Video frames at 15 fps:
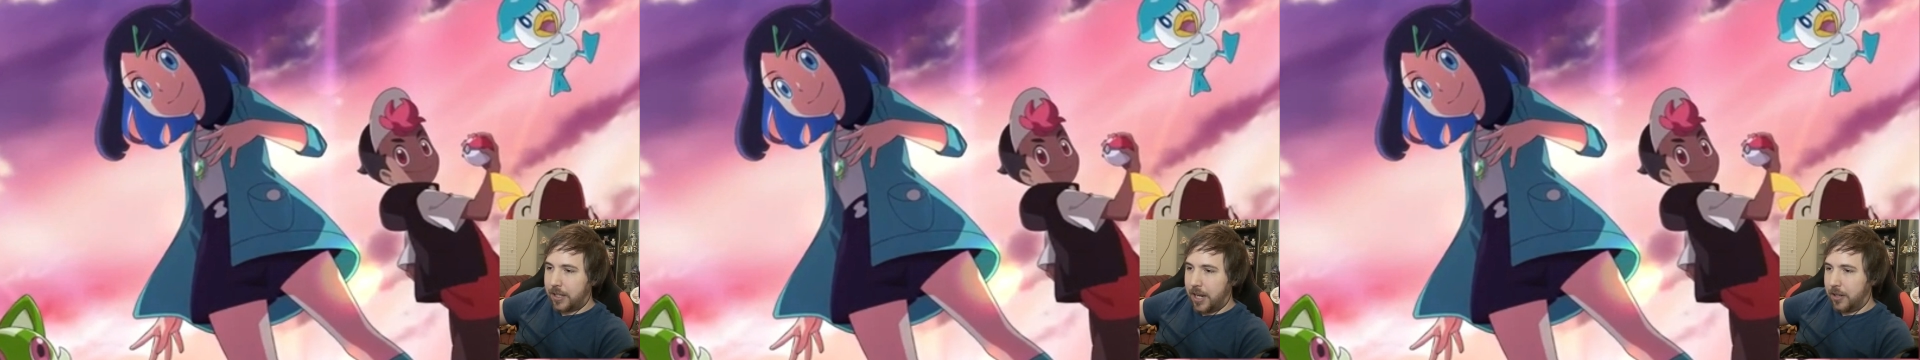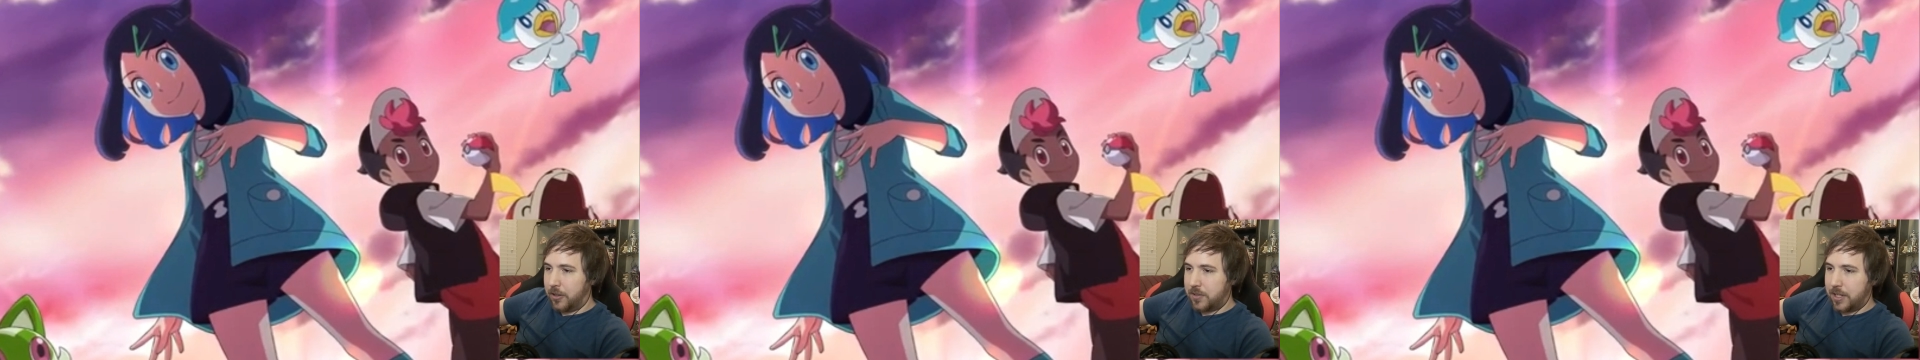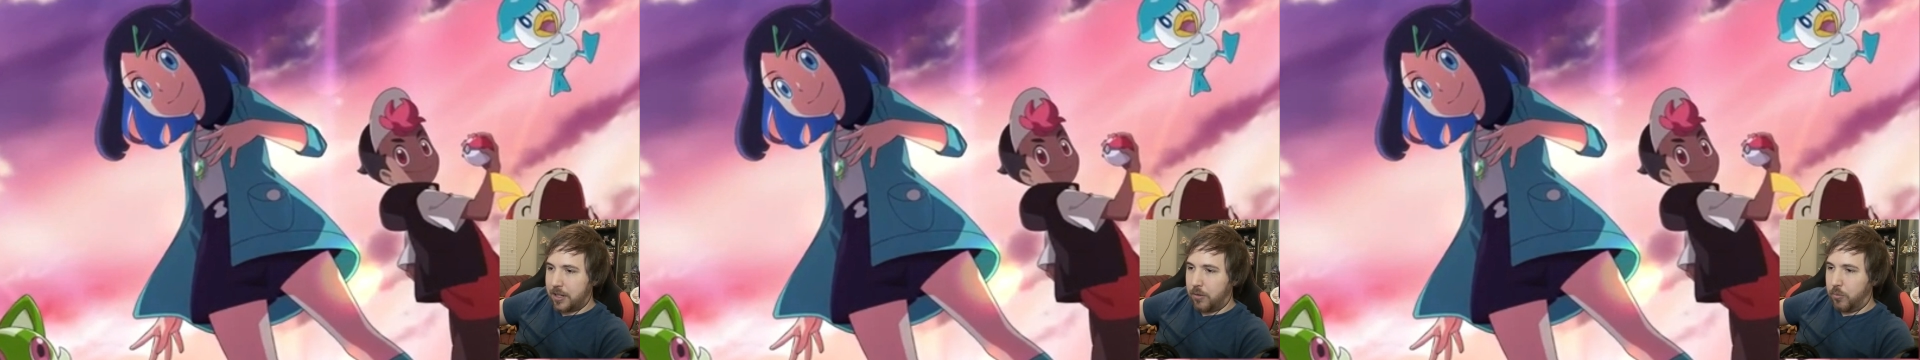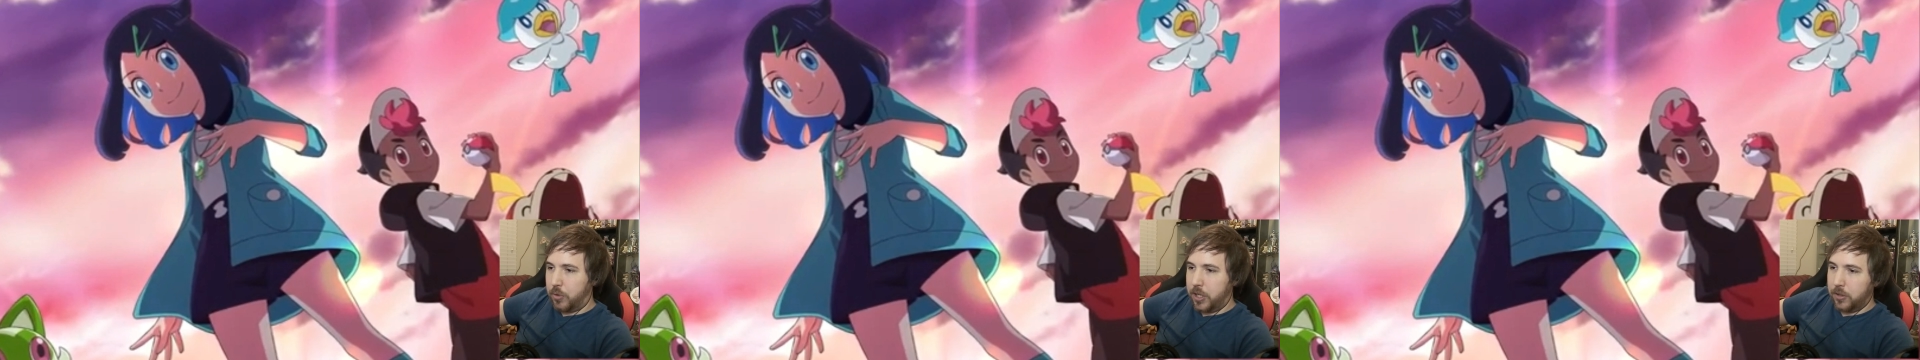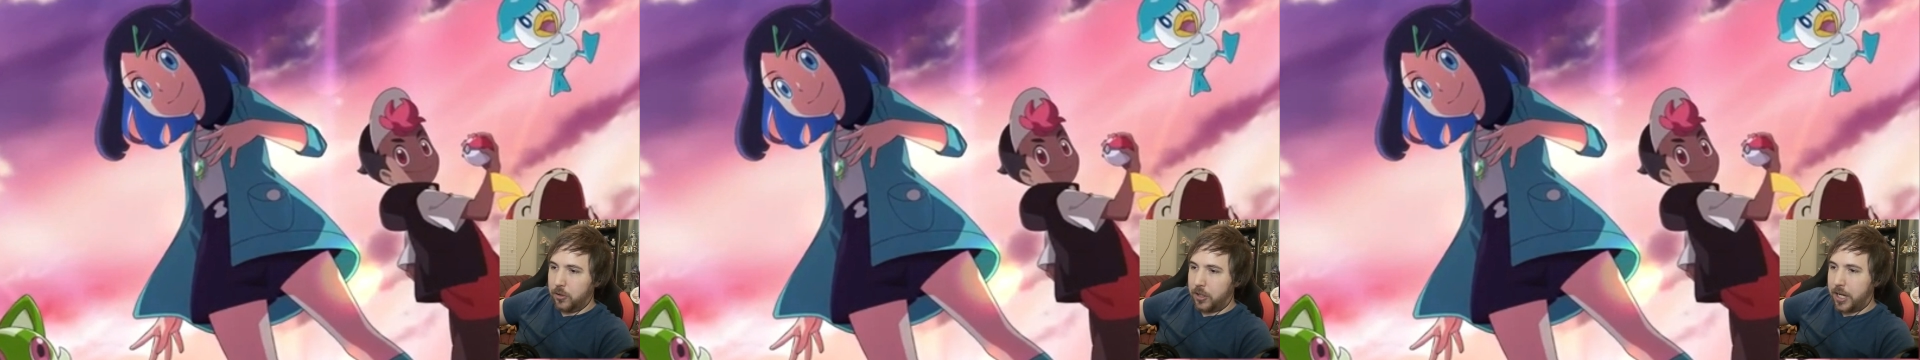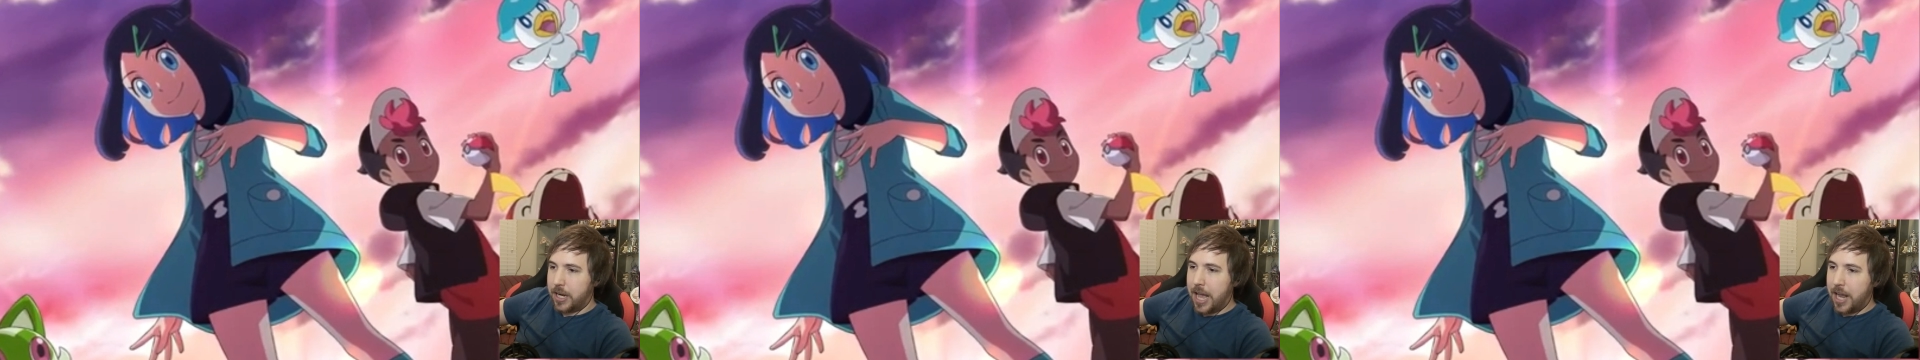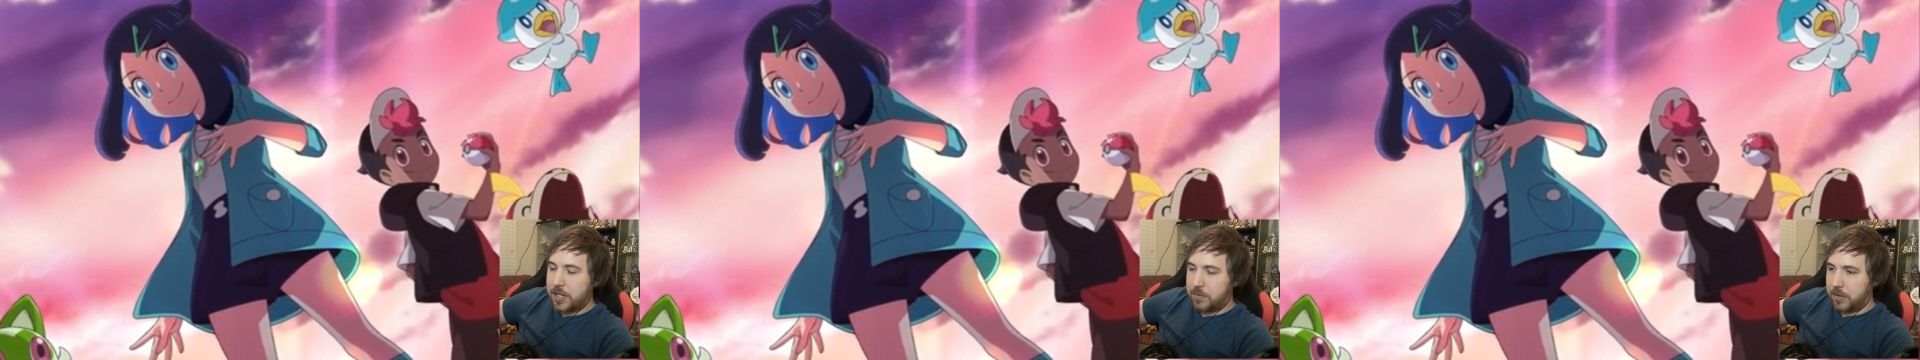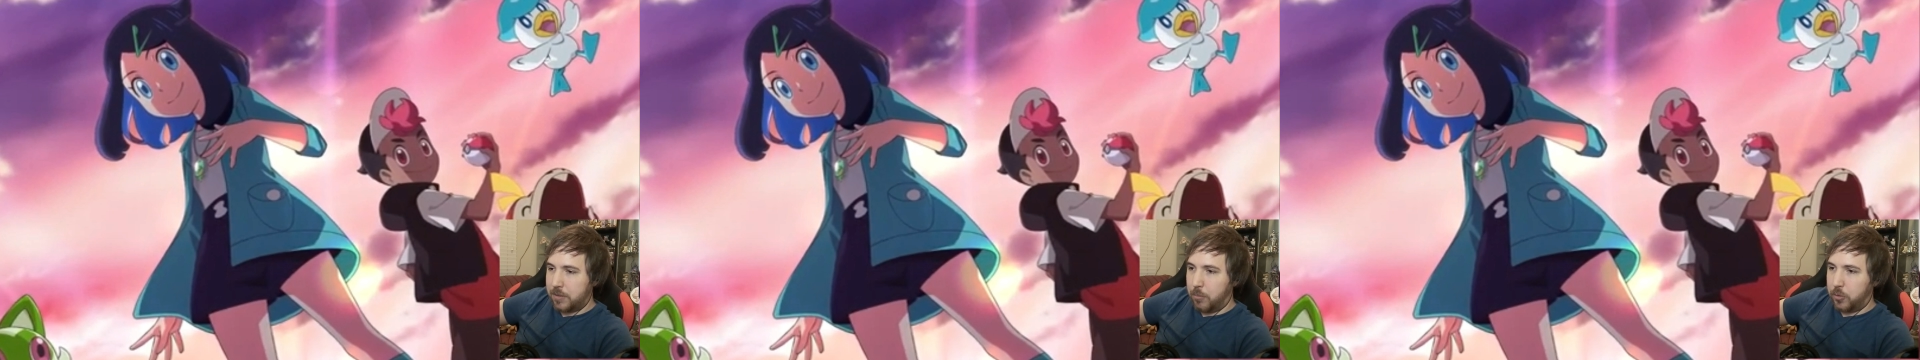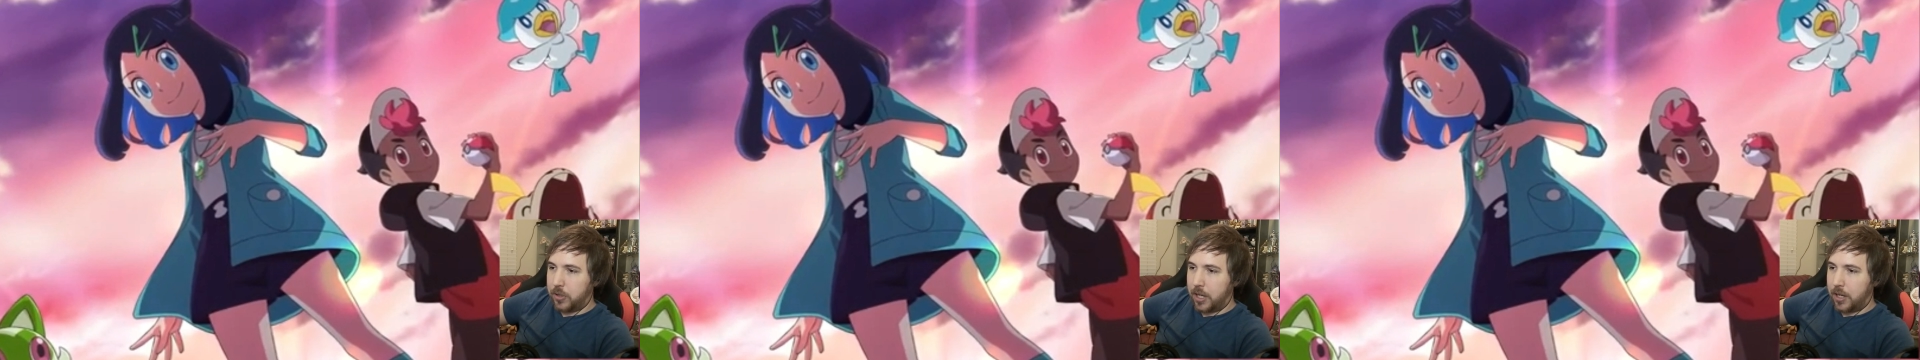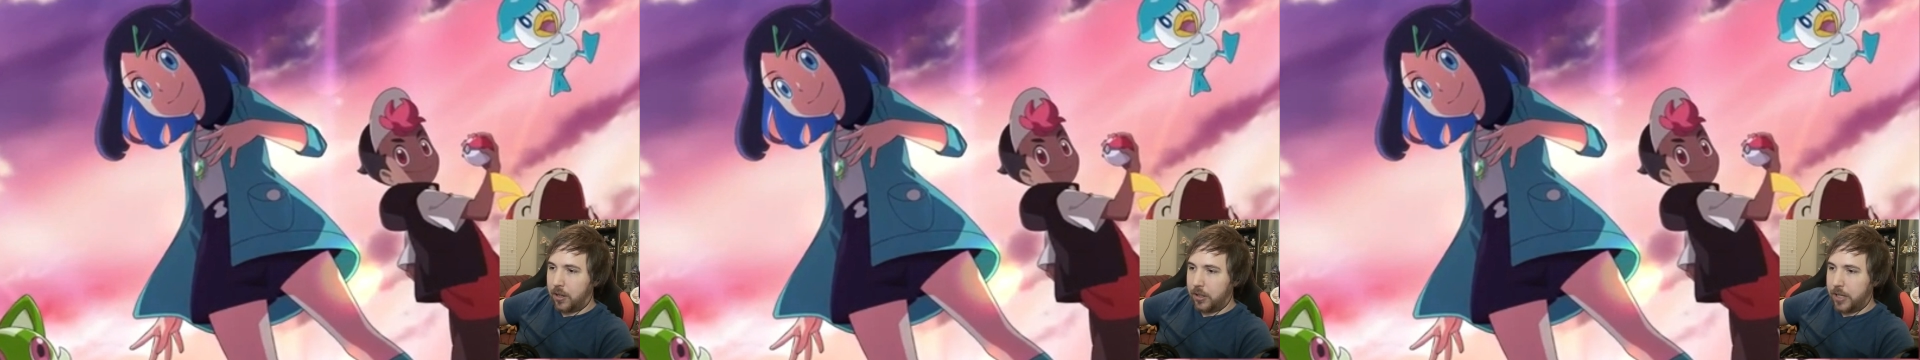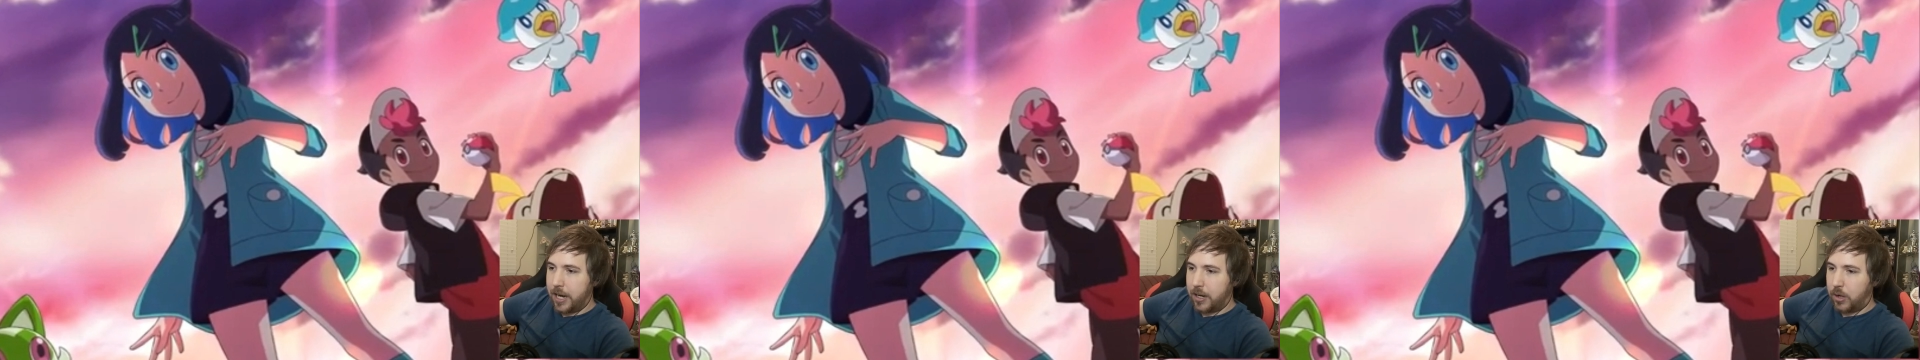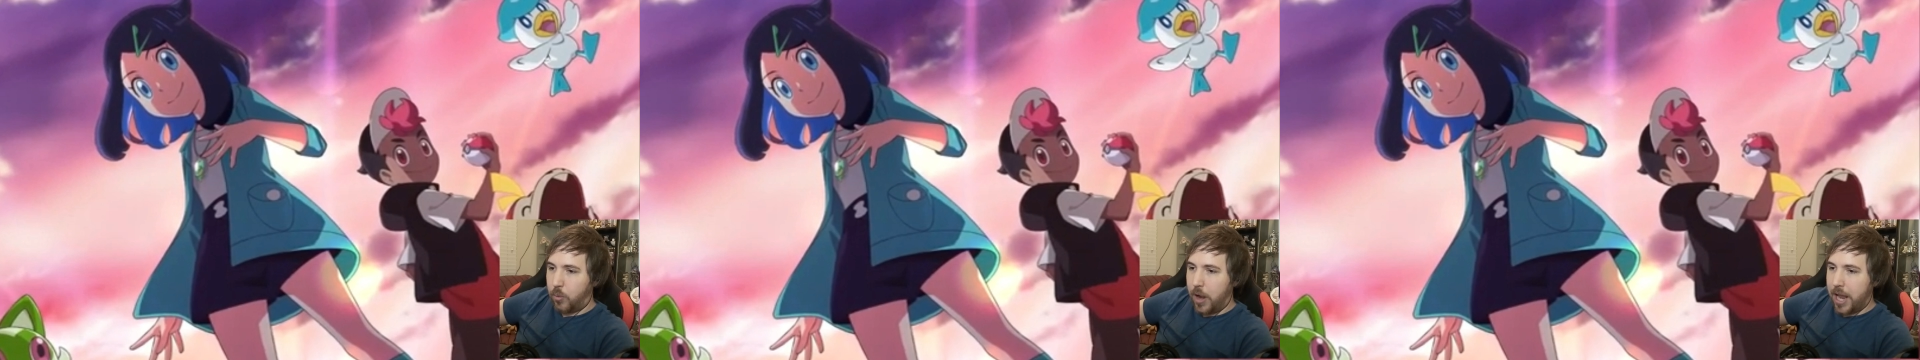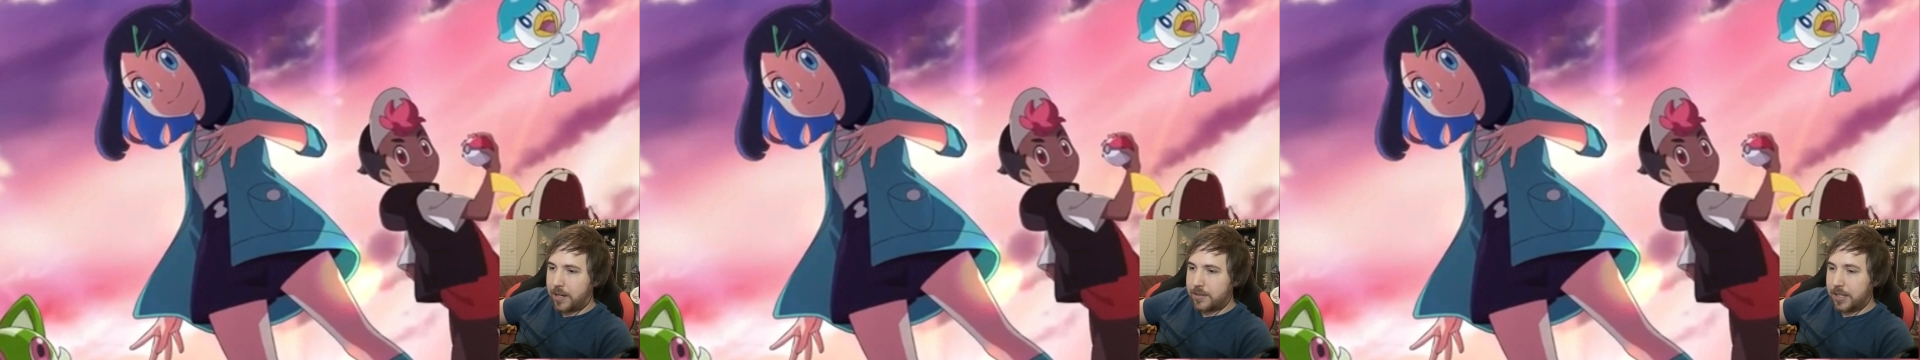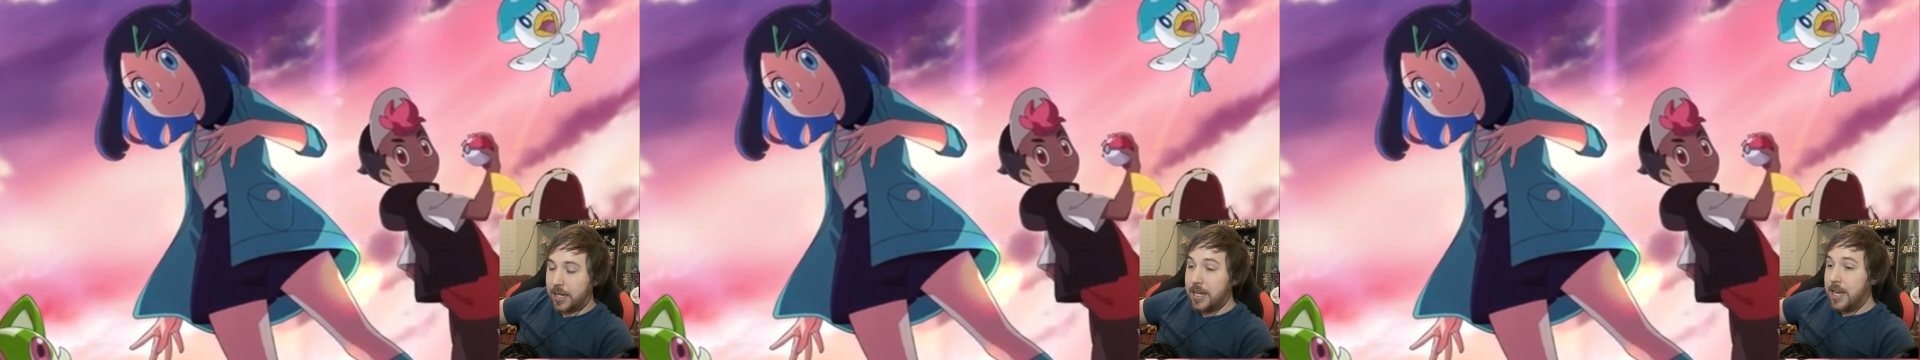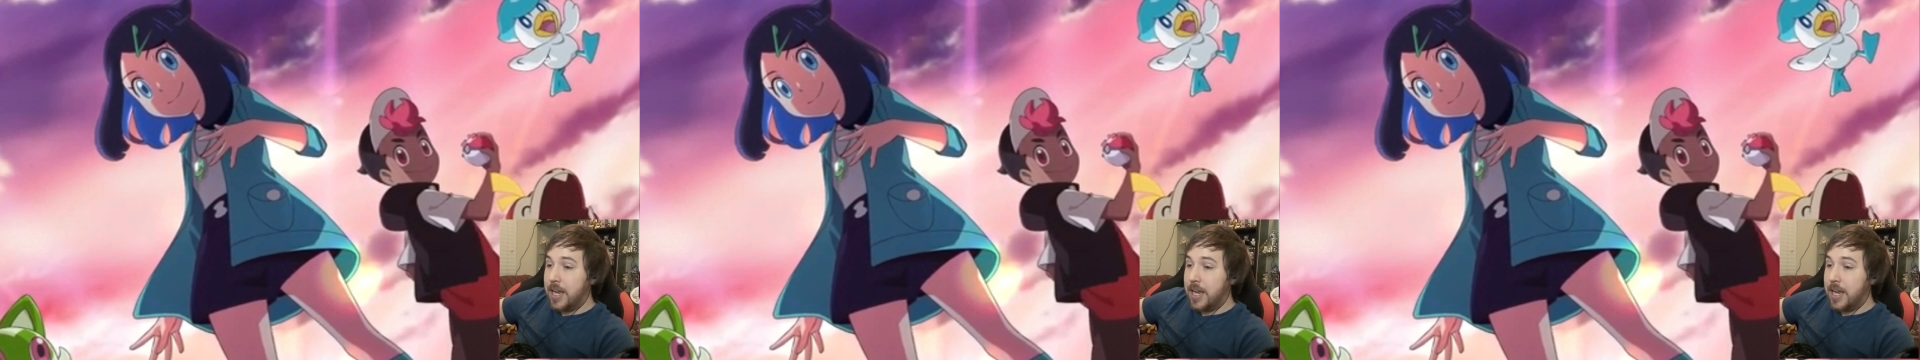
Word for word: of kind of looks like a weird looking Ash with multicolored hair, Quaxly.